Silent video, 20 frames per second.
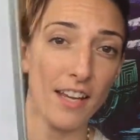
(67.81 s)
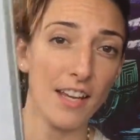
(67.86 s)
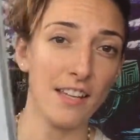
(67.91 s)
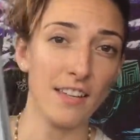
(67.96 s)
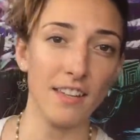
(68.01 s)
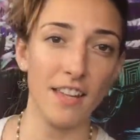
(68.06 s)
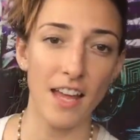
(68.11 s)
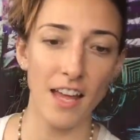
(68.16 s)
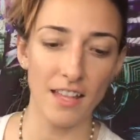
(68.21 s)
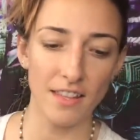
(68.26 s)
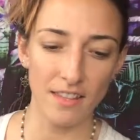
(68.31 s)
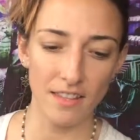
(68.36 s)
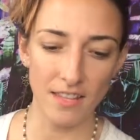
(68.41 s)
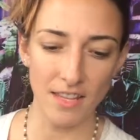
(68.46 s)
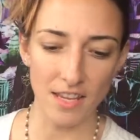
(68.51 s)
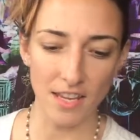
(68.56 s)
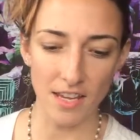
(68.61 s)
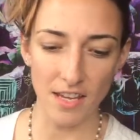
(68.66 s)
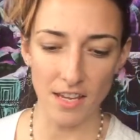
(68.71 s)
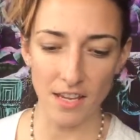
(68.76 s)
And that
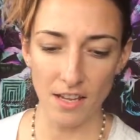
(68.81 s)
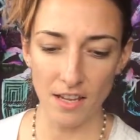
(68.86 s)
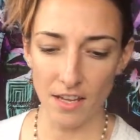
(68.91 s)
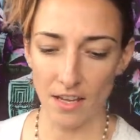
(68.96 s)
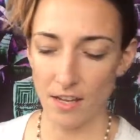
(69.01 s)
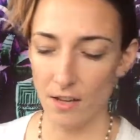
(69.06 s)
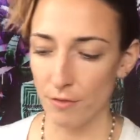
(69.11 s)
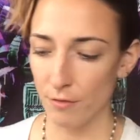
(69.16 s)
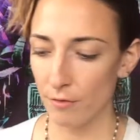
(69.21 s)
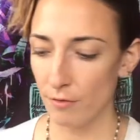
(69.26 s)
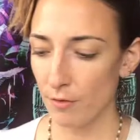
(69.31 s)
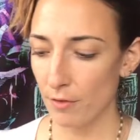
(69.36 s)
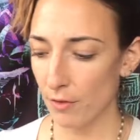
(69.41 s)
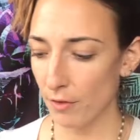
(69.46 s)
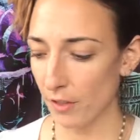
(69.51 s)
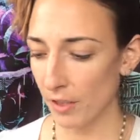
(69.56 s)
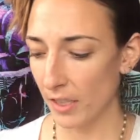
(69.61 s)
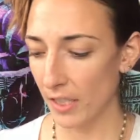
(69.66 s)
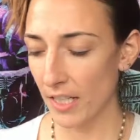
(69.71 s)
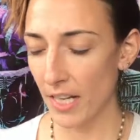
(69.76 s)
the
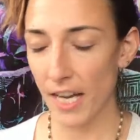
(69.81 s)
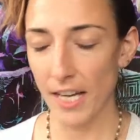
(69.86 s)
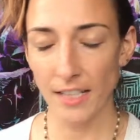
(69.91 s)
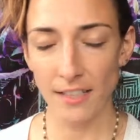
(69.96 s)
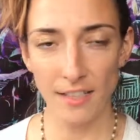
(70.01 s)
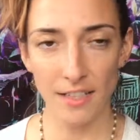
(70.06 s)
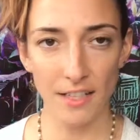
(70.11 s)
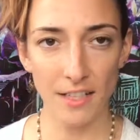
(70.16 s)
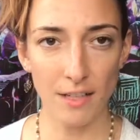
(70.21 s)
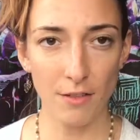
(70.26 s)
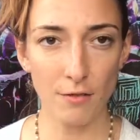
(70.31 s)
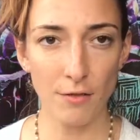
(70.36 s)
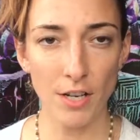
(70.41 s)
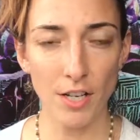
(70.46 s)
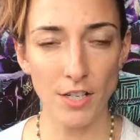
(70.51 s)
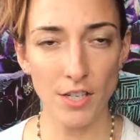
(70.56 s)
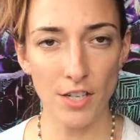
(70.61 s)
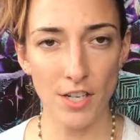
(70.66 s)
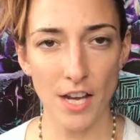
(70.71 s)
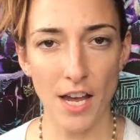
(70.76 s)
connecting and
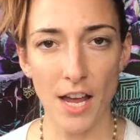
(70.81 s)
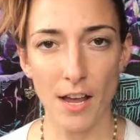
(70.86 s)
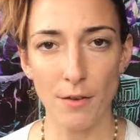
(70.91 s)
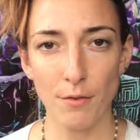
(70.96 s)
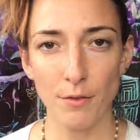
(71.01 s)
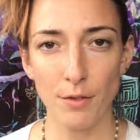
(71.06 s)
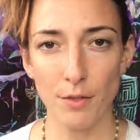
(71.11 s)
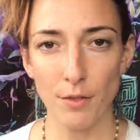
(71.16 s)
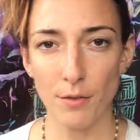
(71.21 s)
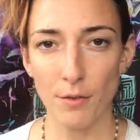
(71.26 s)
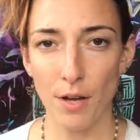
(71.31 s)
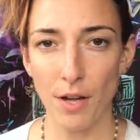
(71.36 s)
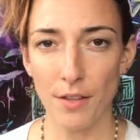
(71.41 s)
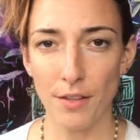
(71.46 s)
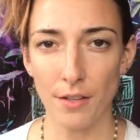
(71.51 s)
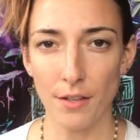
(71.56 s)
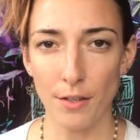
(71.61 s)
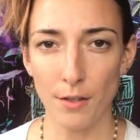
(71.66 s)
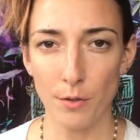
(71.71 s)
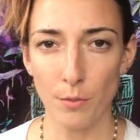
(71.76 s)
reaching out to
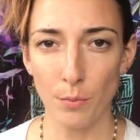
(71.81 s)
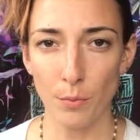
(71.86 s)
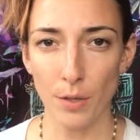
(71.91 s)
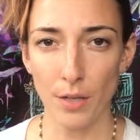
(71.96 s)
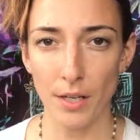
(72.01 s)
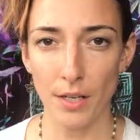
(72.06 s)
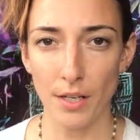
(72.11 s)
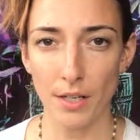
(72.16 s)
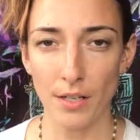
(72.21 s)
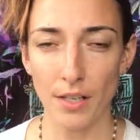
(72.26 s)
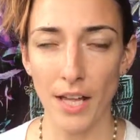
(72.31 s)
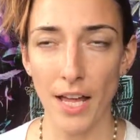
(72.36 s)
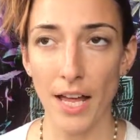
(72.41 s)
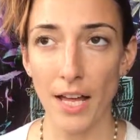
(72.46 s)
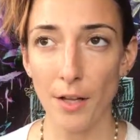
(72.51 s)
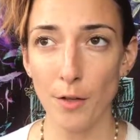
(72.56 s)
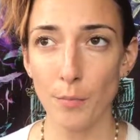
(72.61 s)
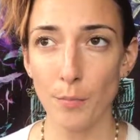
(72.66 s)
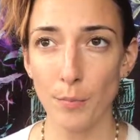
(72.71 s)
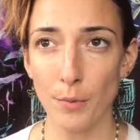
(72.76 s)
others will
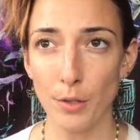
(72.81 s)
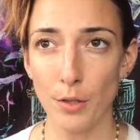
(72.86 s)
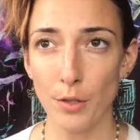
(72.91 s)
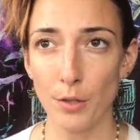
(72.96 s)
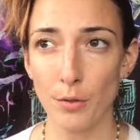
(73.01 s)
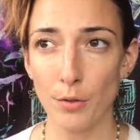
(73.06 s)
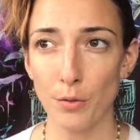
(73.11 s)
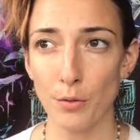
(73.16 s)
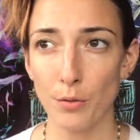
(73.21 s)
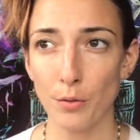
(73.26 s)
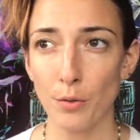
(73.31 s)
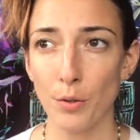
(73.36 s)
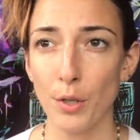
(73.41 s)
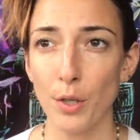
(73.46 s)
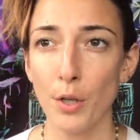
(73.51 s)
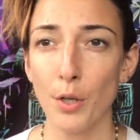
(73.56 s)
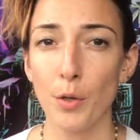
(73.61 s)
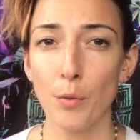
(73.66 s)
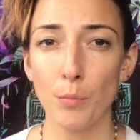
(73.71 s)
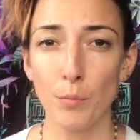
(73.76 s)
help you
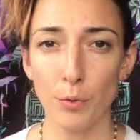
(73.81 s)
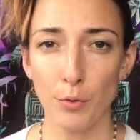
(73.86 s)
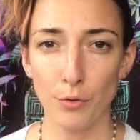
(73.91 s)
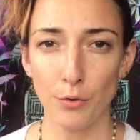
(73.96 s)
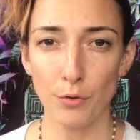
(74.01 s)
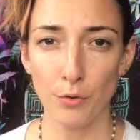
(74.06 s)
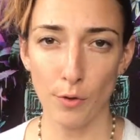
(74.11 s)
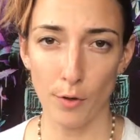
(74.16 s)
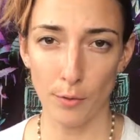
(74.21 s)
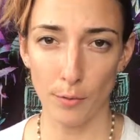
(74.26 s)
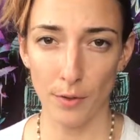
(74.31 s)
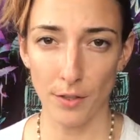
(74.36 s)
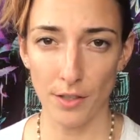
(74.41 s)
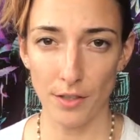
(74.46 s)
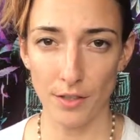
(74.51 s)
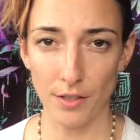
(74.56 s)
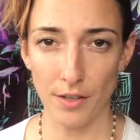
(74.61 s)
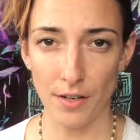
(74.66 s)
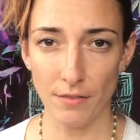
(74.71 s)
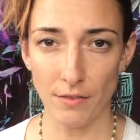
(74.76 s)
move forward
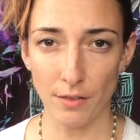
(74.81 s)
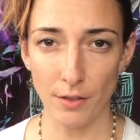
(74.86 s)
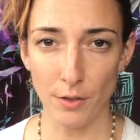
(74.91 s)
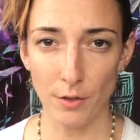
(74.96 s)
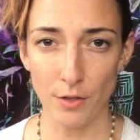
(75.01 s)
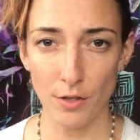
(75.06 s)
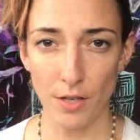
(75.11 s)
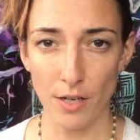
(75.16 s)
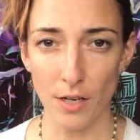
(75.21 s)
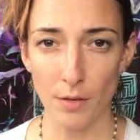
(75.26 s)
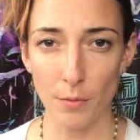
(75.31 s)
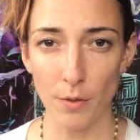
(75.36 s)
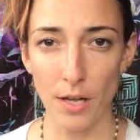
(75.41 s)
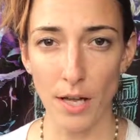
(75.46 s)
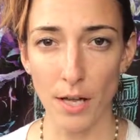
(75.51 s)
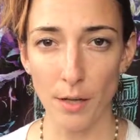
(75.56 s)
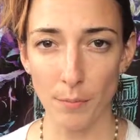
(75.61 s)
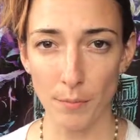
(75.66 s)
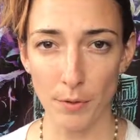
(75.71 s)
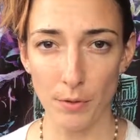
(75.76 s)
in your evolution. It will
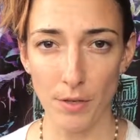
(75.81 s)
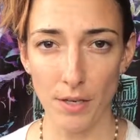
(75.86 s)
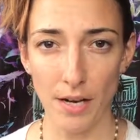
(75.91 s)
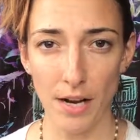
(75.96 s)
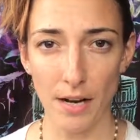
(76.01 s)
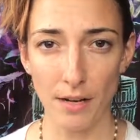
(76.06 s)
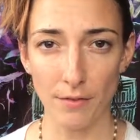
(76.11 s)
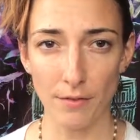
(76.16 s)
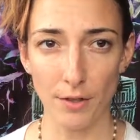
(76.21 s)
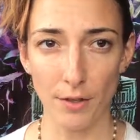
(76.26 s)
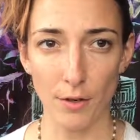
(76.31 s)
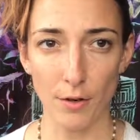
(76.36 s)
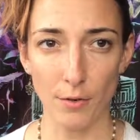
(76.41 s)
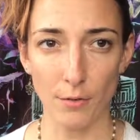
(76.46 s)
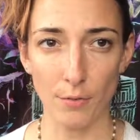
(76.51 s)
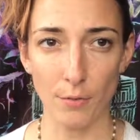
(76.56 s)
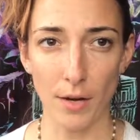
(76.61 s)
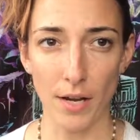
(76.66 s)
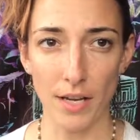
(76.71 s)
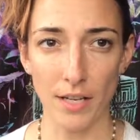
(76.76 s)
help you get out of your
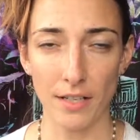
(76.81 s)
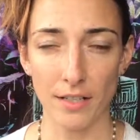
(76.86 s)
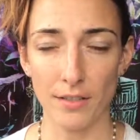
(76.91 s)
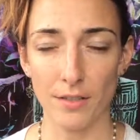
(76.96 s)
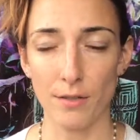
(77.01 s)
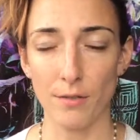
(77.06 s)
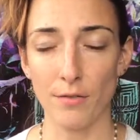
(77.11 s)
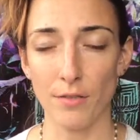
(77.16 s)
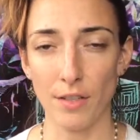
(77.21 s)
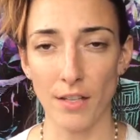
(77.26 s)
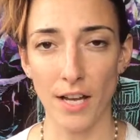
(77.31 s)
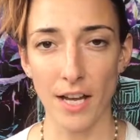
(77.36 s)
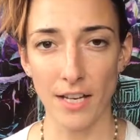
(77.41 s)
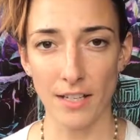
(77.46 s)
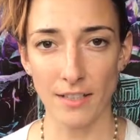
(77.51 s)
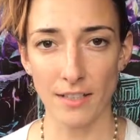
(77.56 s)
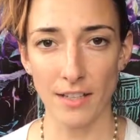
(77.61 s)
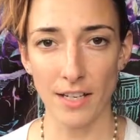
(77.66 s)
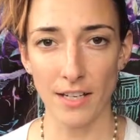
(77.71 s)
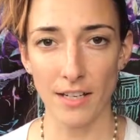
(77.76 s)
own way because you feel
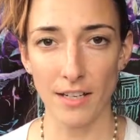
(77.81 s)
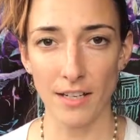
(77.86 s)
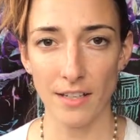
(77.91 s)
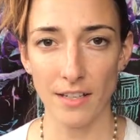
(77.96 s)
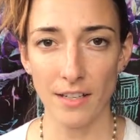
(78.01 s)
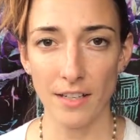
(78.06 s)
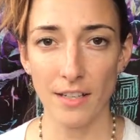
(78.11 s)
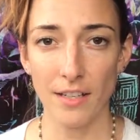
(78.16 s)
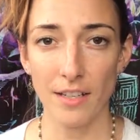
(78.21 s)
isolated.